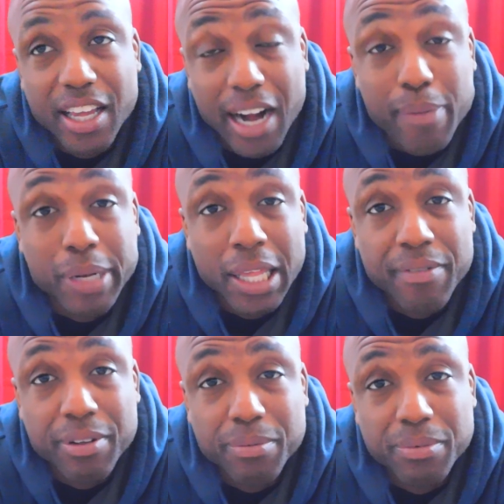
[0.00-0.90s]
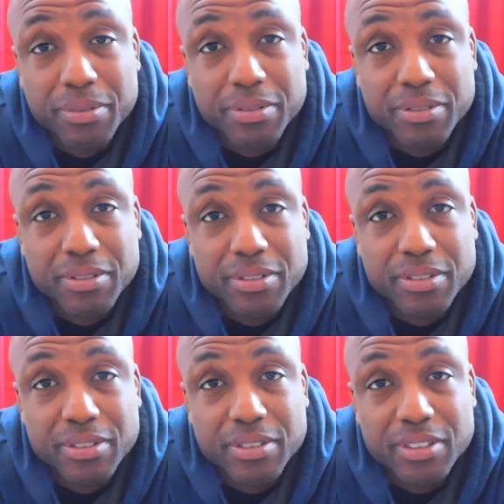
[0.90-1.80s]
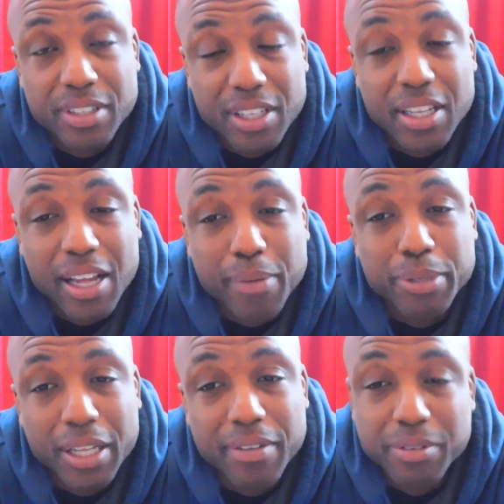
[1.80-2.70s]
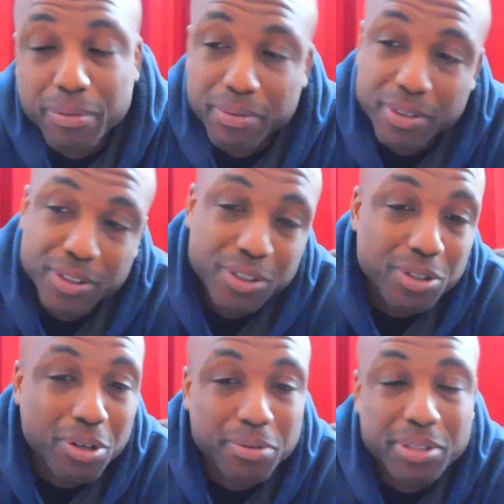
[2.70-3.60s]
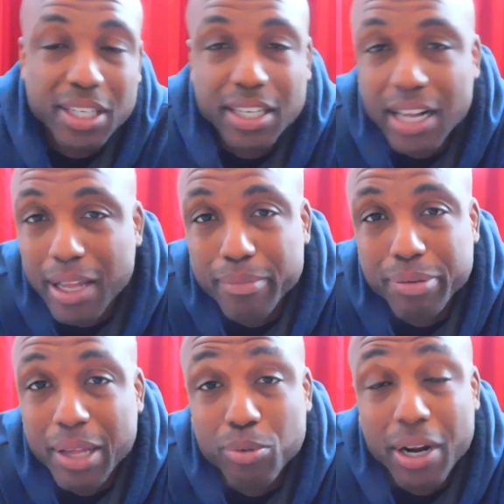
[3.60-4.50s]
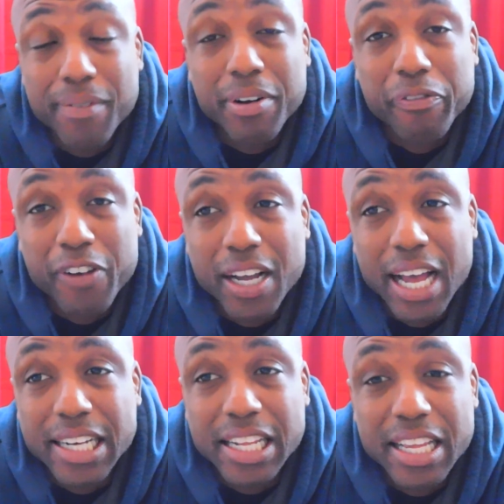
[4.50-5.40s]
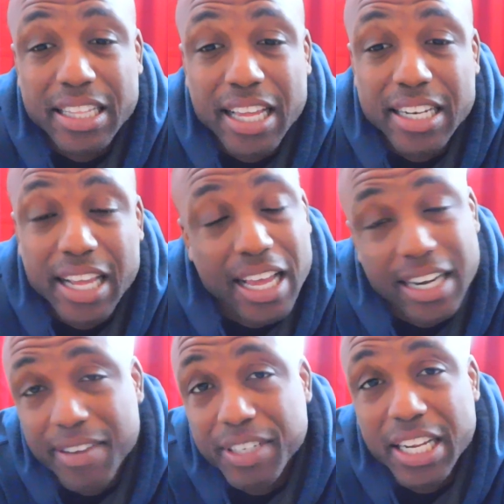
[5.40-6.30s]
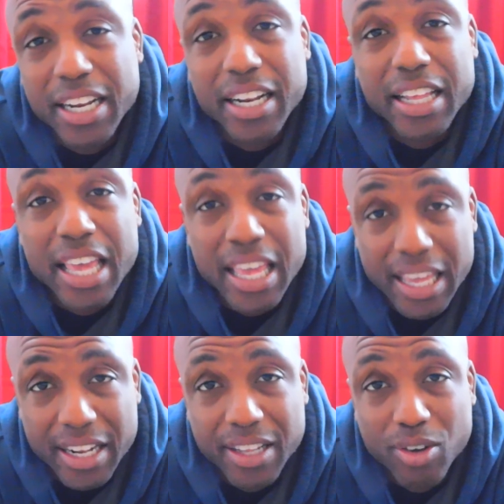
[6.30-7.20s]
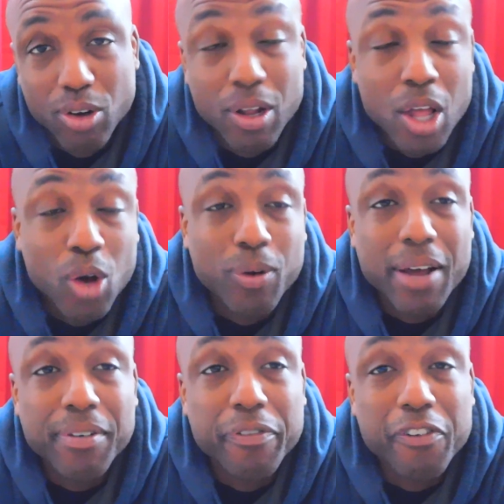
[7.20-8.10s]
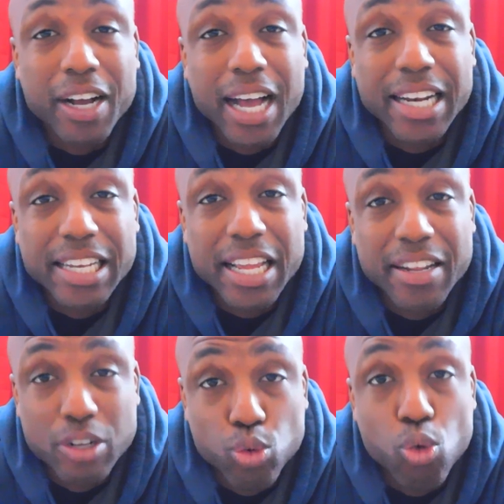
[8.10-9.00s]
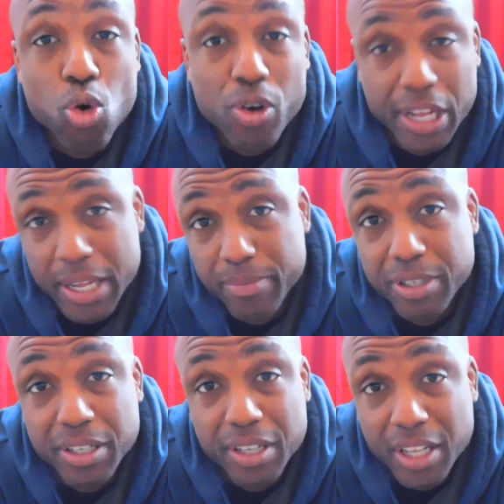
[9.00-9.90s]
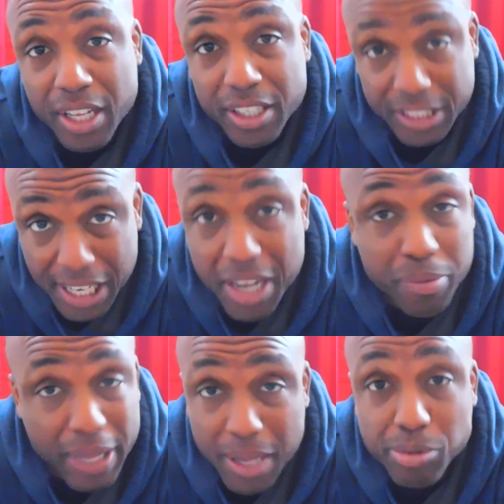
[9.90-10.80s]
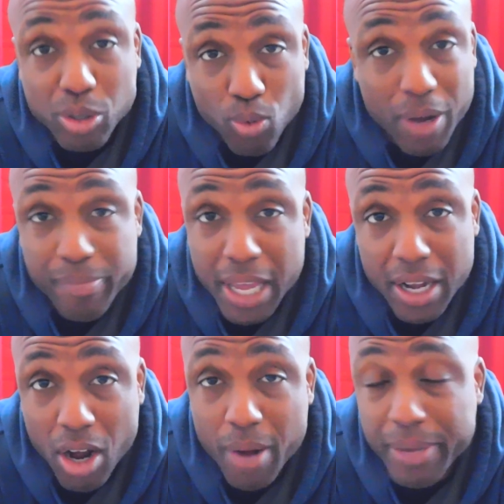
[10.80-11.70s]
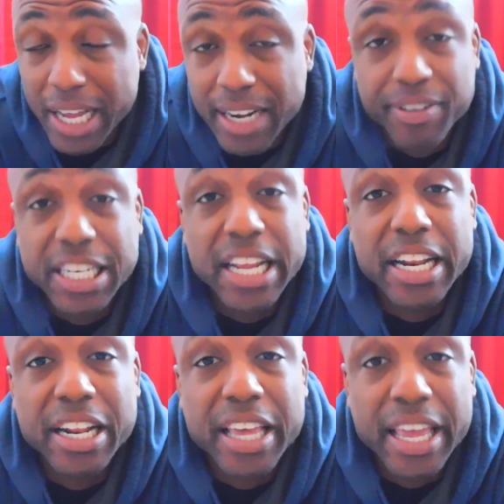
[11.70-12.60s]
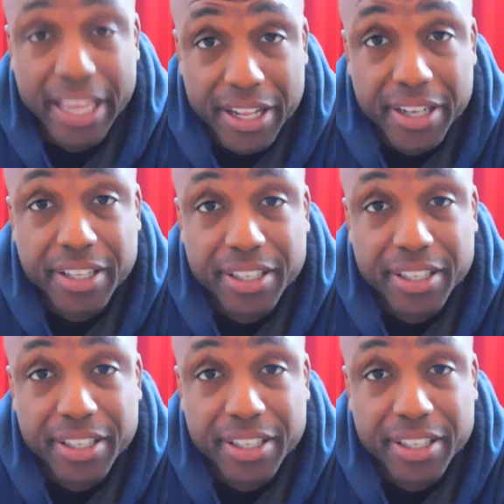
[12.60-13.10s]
And I believed him. I believed him. You know what I'm saying? I ain't play. Whatever the fuck I did that day, I never did it again. Or whatever the fuck I did to warn him to tell me he was a one-man army, I never did it again.